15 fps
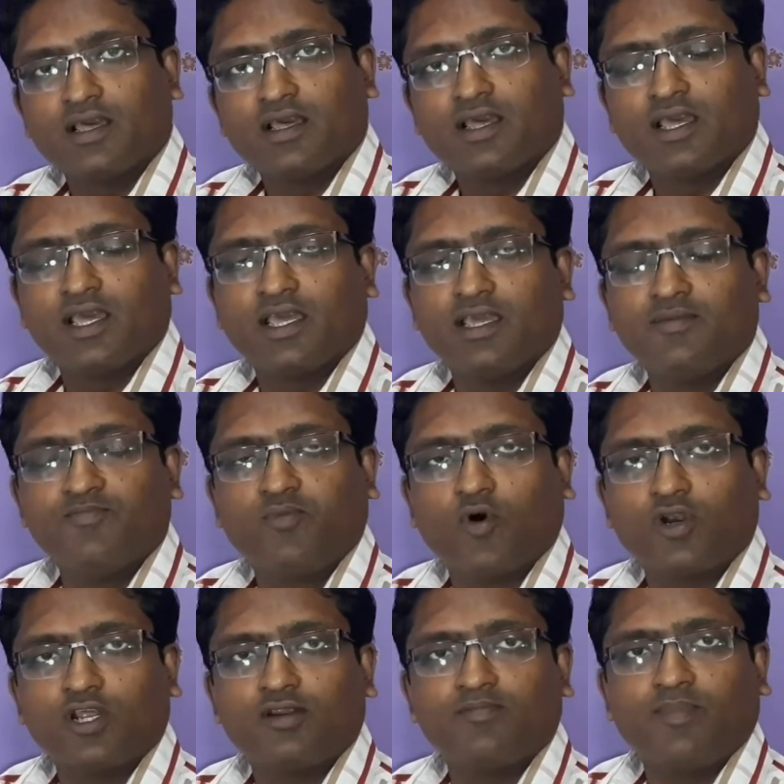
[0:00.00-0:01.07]
a
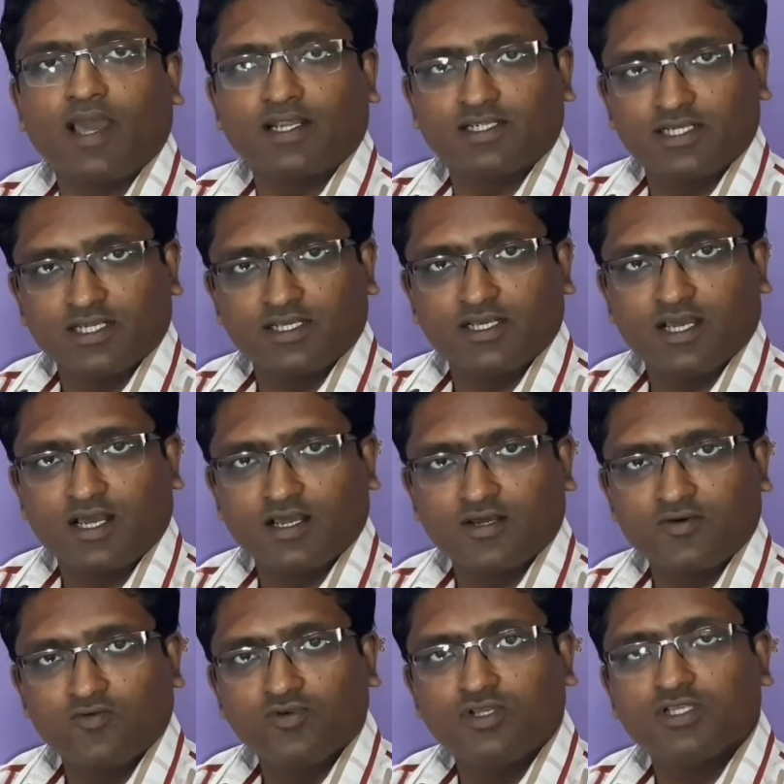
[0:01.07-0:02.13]
important bacteria
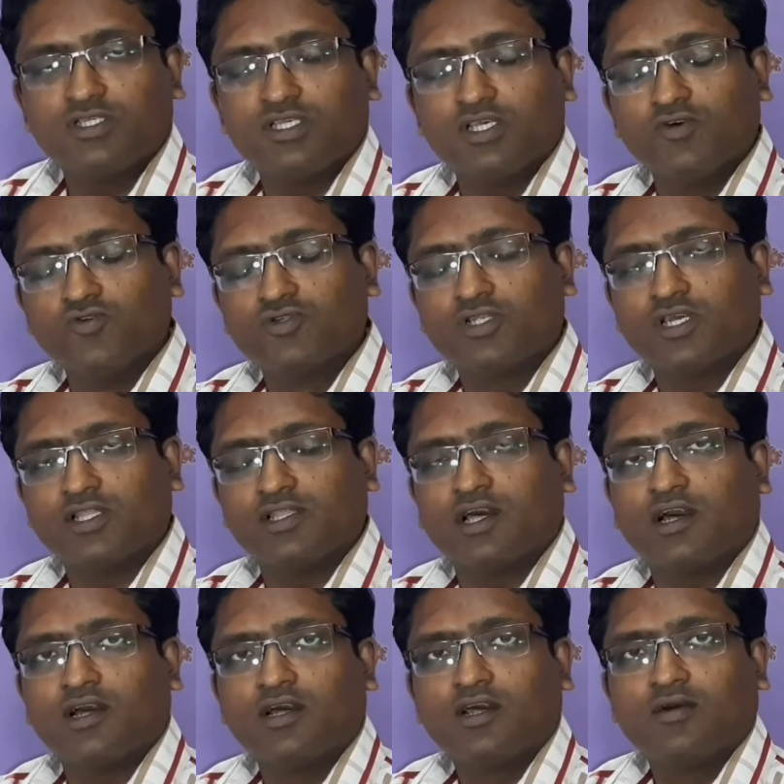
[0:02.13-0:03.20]
which is used in
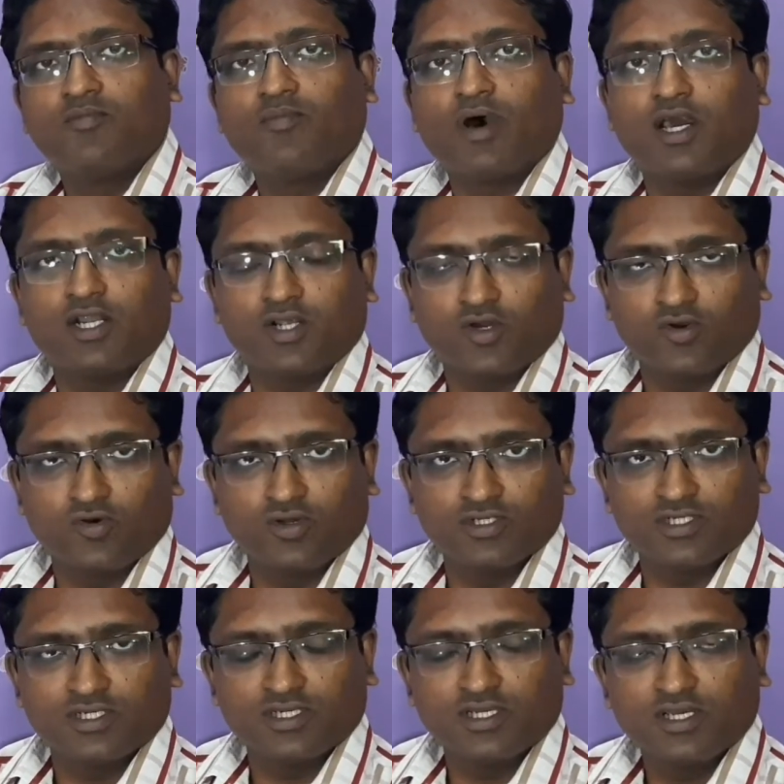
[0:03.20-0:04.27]
the
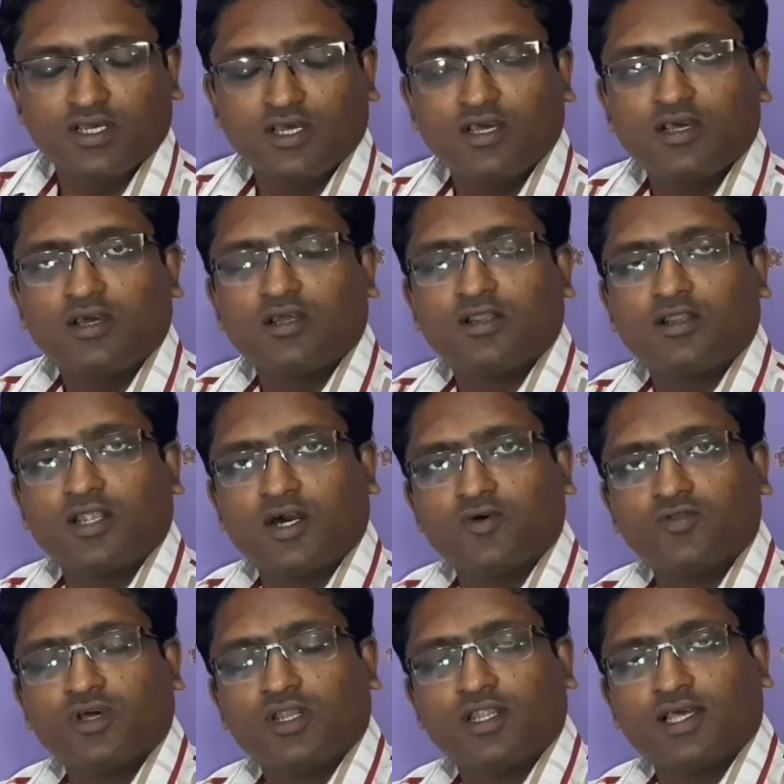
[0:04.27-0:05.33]
biotechnology. Now
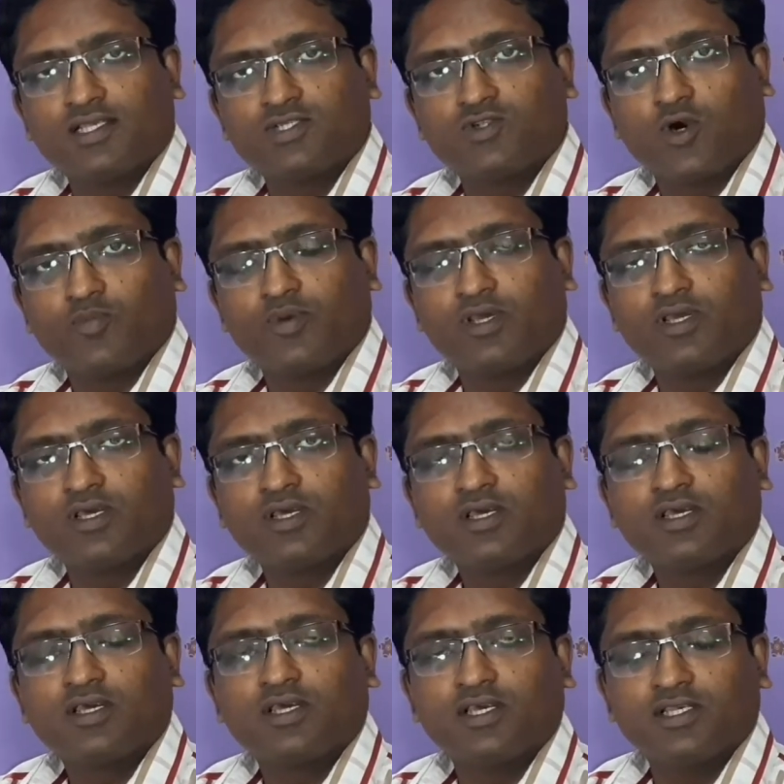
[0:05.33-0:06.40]
the next topic
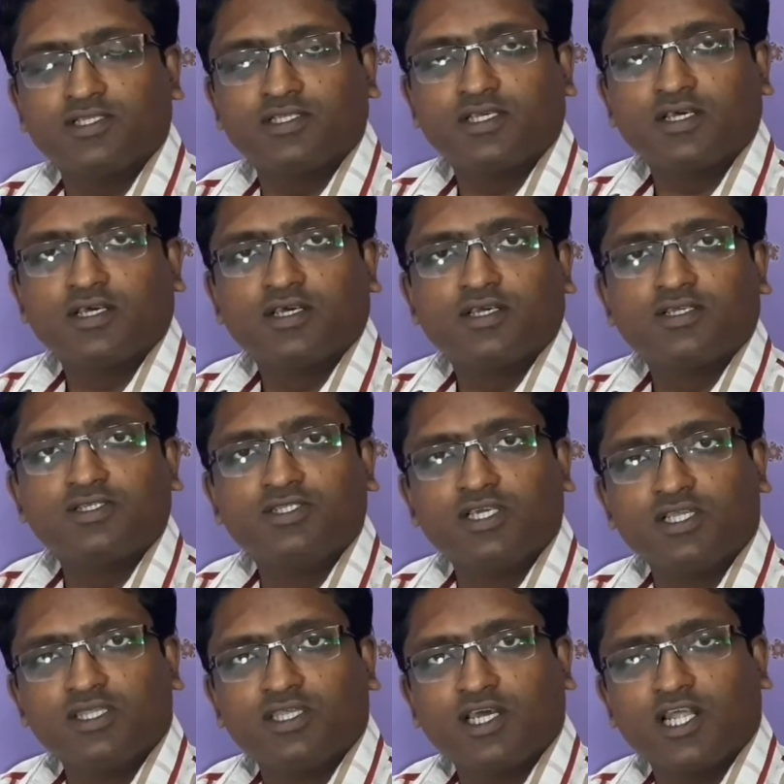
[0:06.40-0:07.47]
is
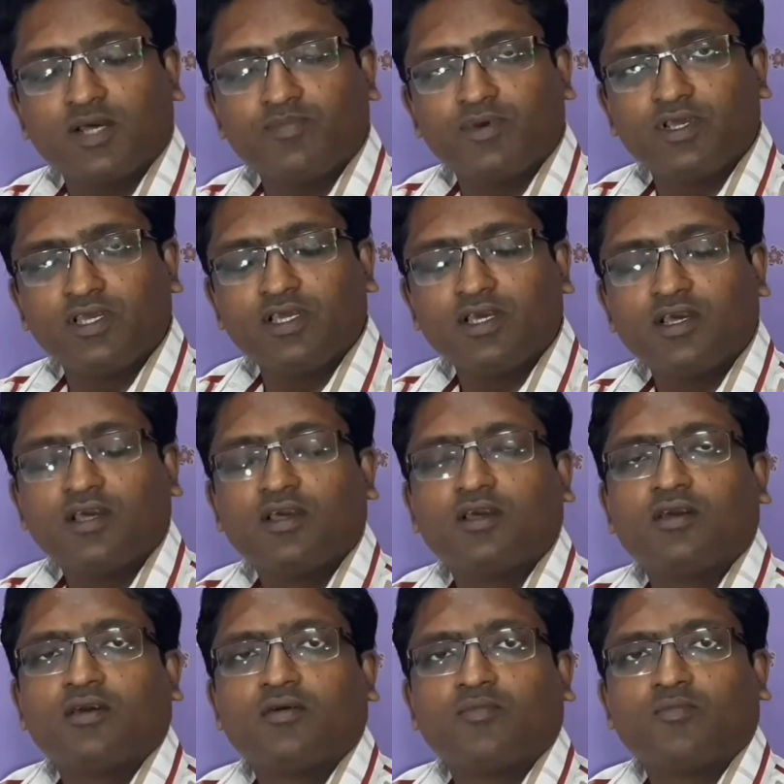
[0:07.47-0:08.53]
gene therapy,
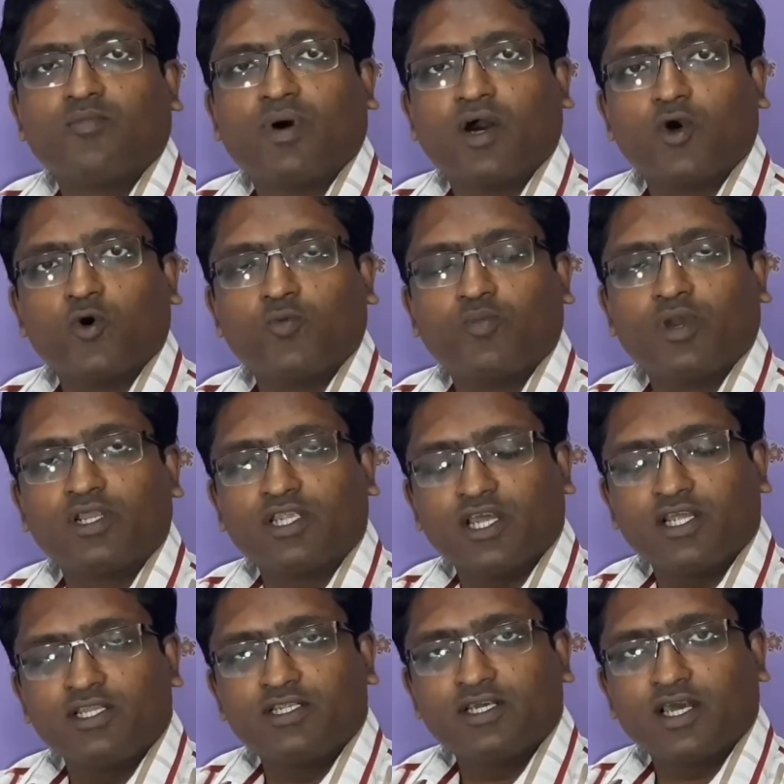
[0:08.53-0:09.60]

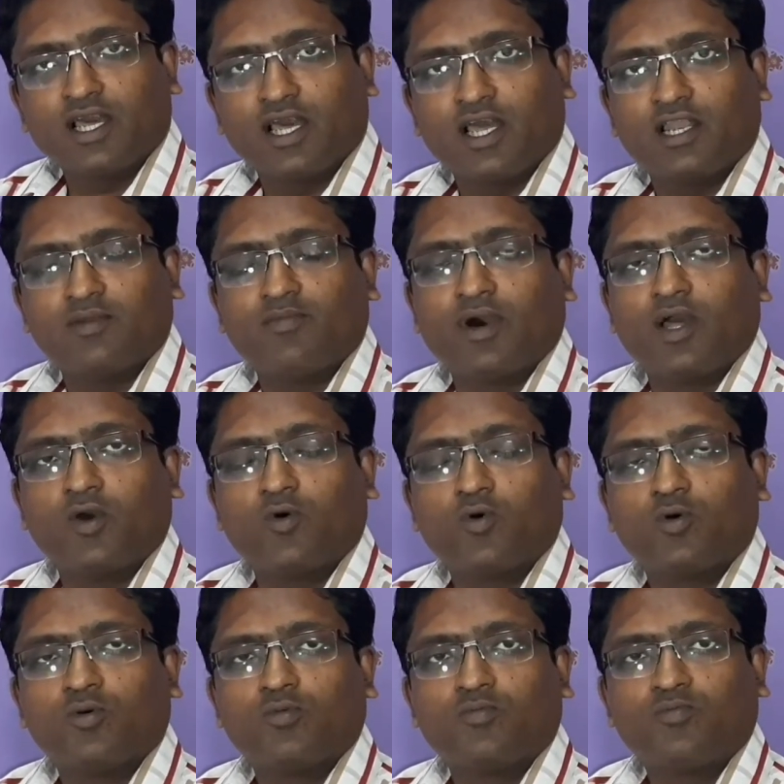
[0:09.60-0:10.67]
biopatent, and
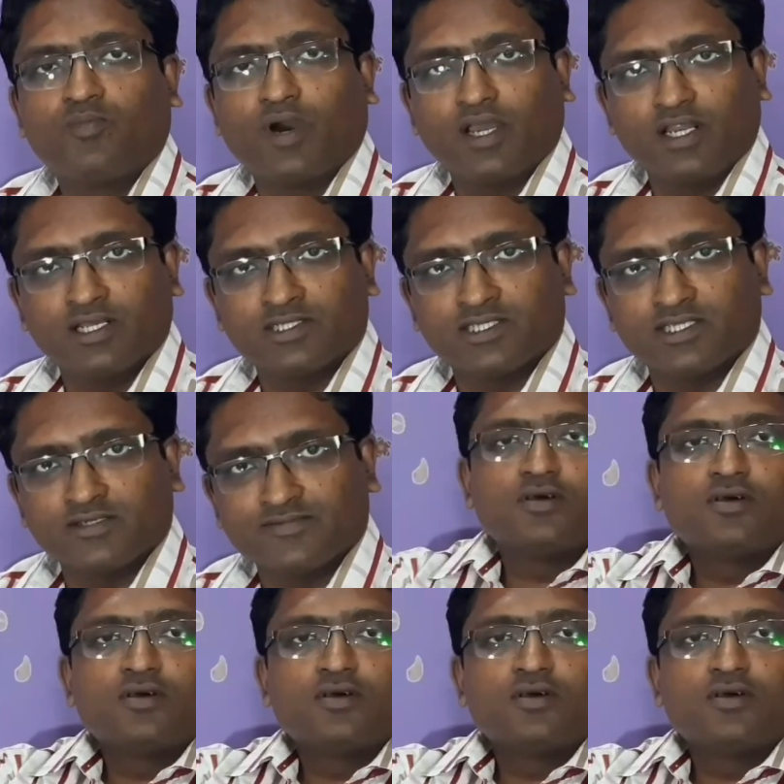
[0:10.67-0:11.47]
biopiracy.